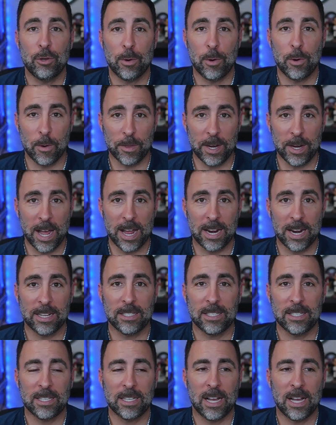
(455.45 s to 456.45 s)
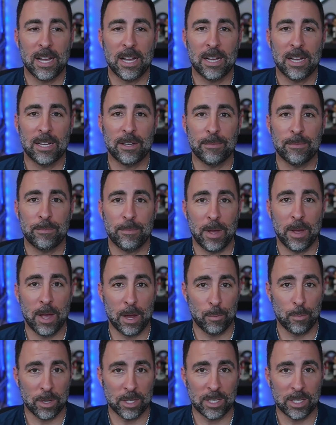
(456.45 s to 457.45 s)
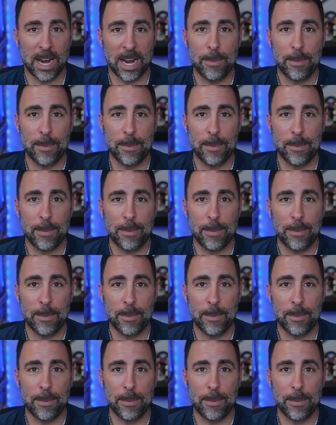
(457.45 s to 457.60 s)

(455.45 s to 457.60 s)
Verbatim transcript: an orthodontist uh, on one side.